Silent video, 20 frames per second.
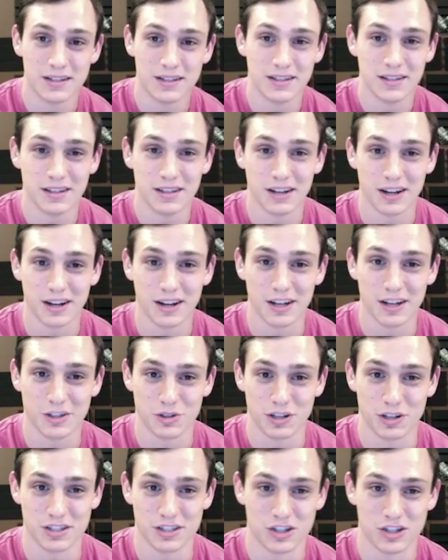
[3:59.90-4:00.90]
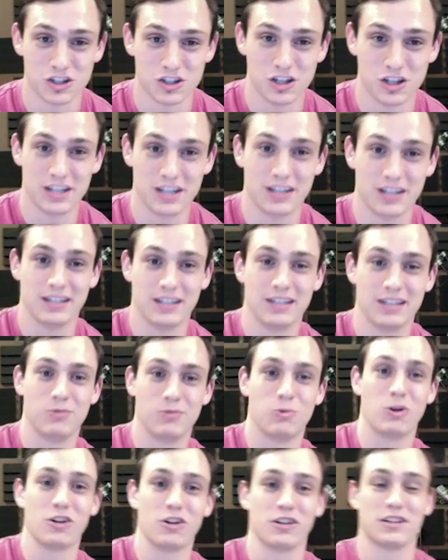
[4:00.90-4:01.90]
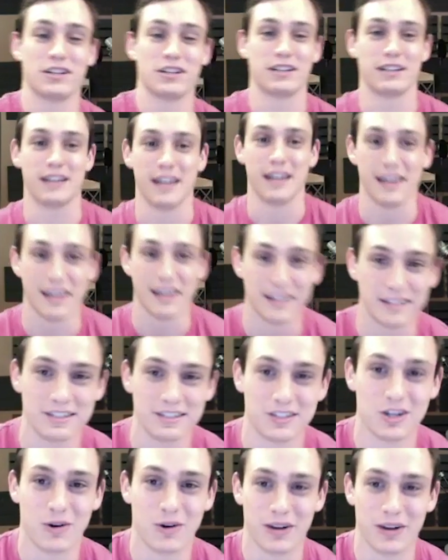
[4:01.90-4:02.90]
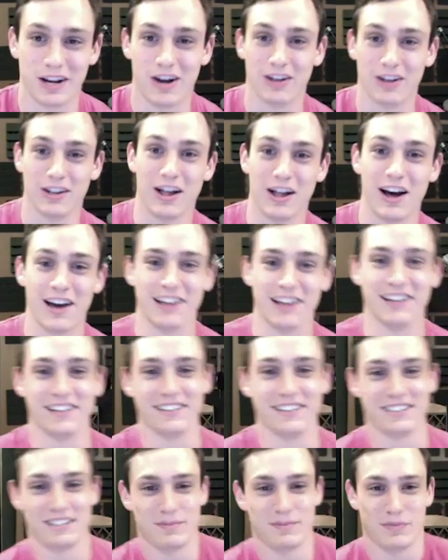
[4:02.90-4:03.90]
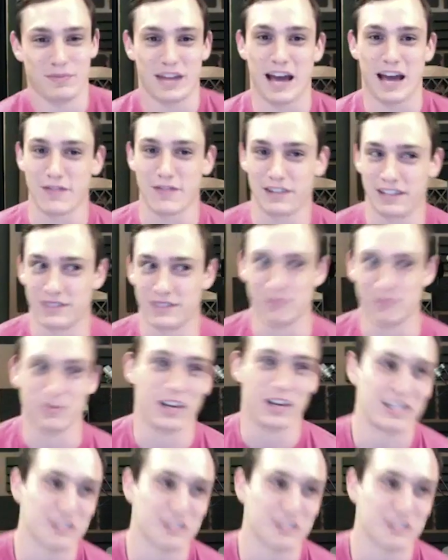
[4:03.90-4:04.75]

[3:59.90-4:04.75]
transitioning in work and going online and having lots of